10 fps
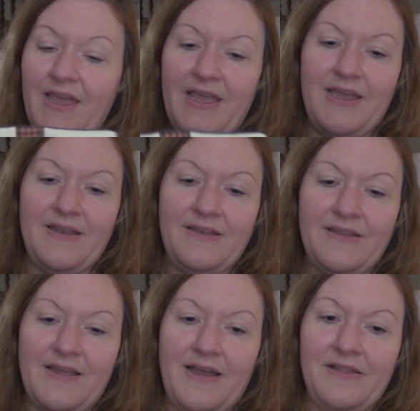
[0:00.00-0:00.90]

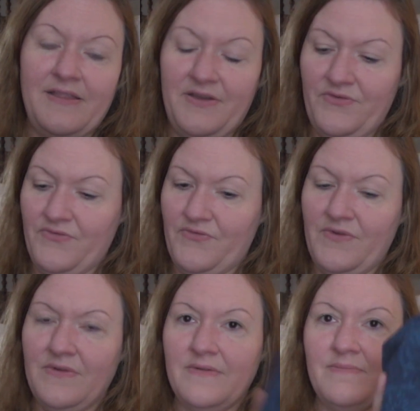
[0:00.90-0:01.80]
and I love
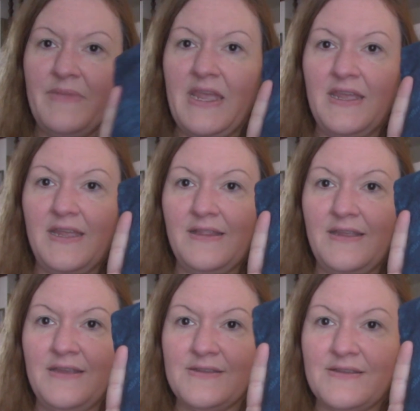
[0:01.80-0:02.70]
making
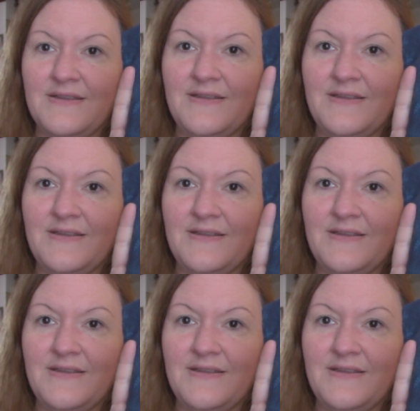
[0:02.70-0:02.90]
these.